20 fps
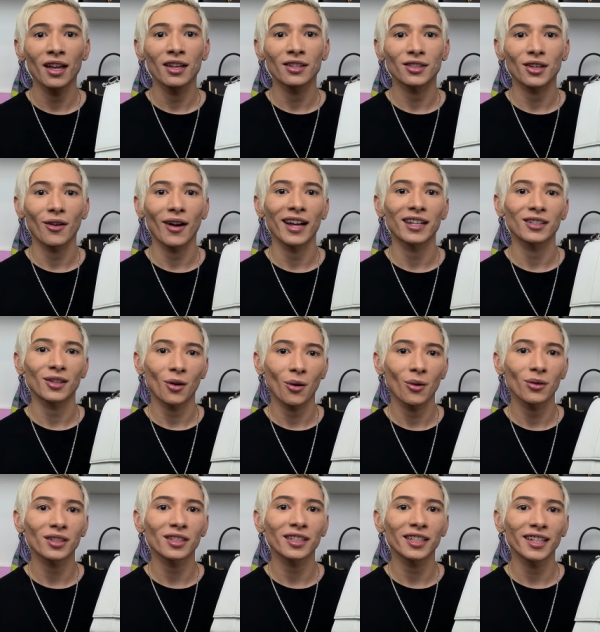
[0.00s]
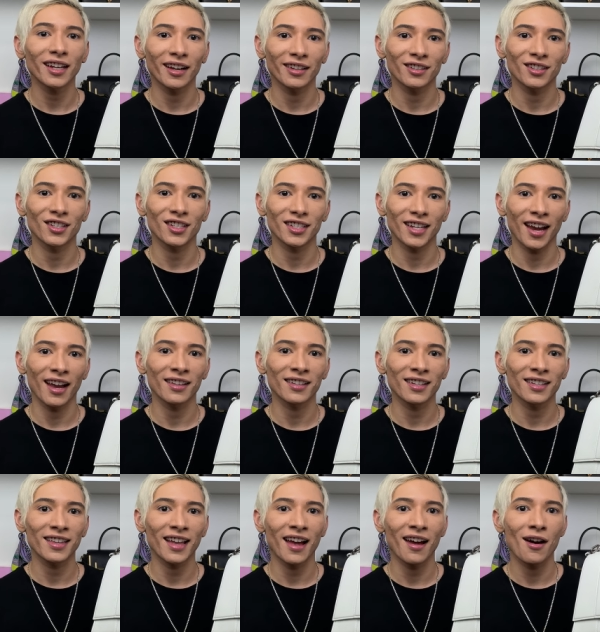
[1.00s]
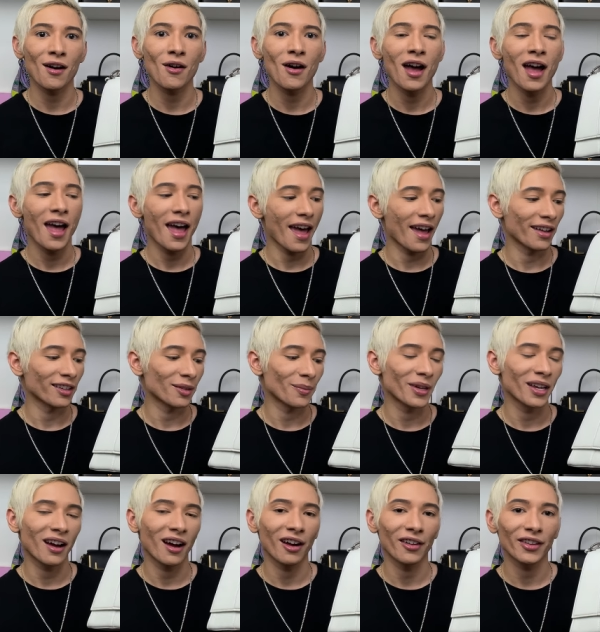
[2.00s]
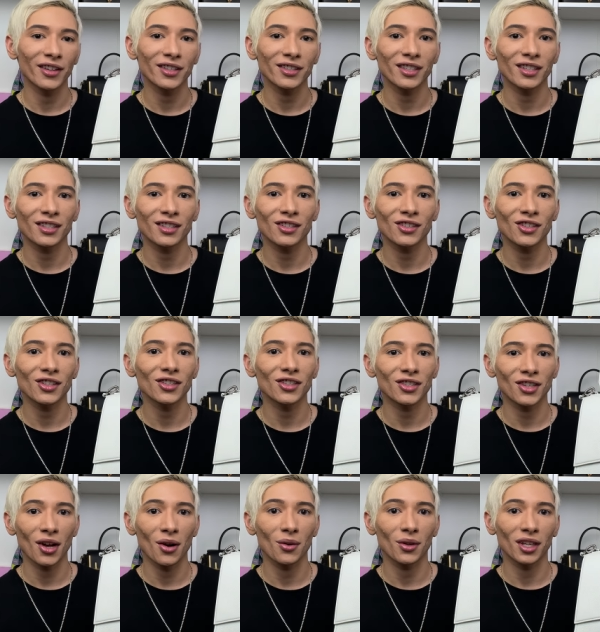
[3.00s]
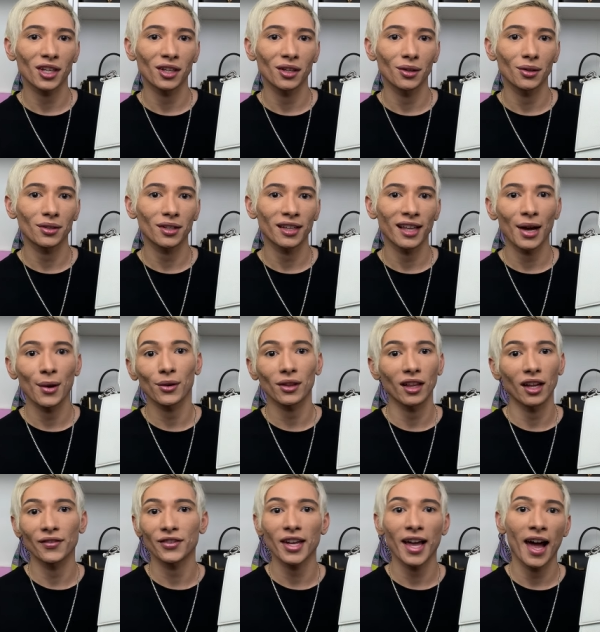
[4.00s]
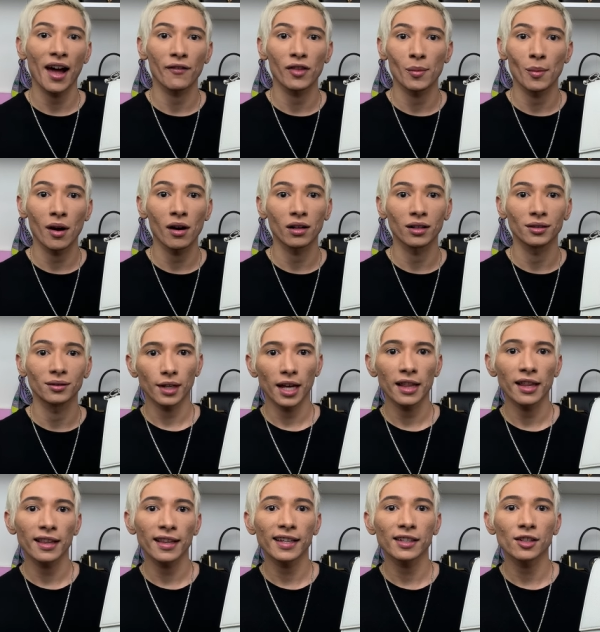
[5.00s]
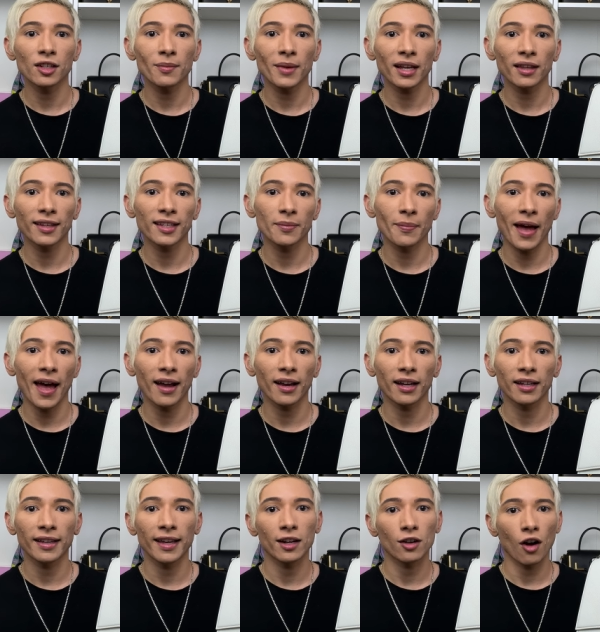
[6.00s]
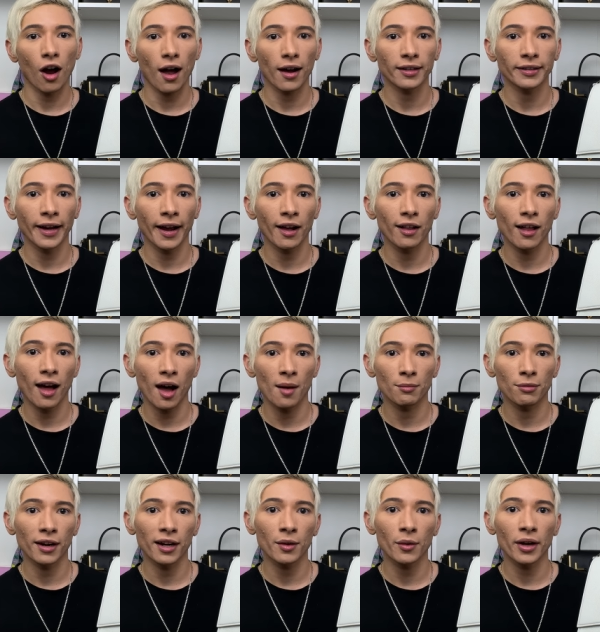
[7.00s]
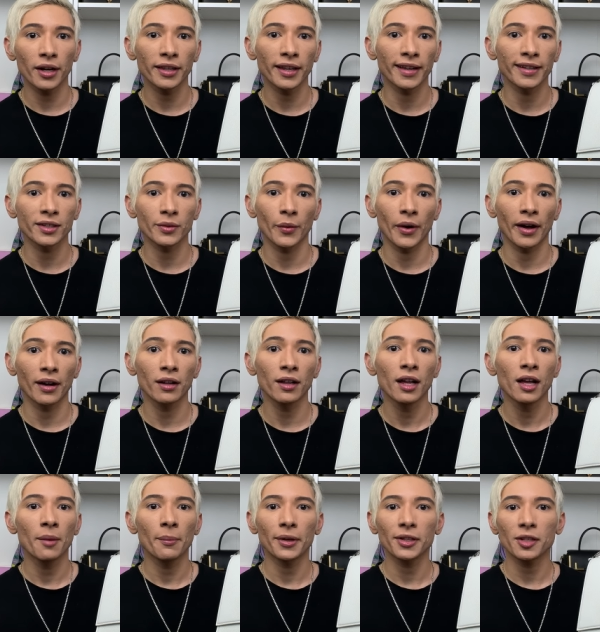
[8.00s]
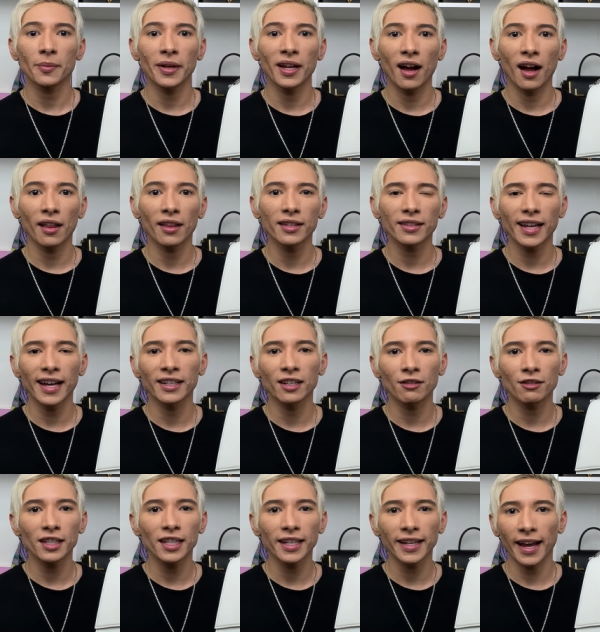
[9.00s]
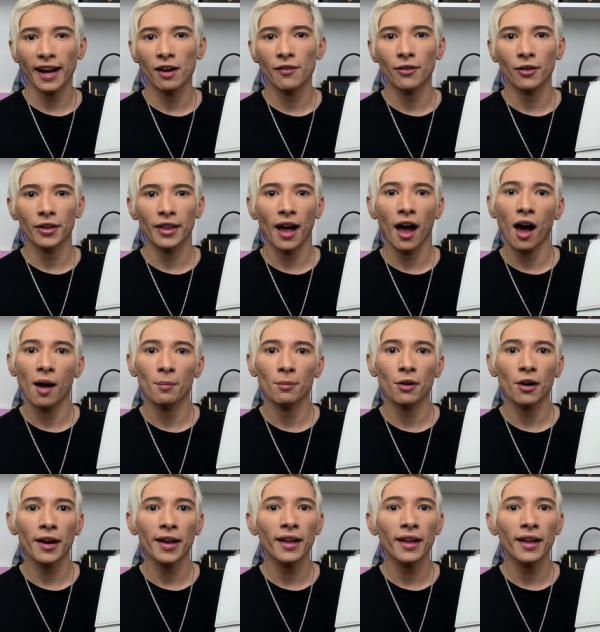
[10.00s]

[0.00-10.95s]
so I totally understand it now, and to be honest, this is just so cute, and I would love to have them all. And then they do make this bag in a crocodile ombre one as well, but to be honest, I don't really care for the ombre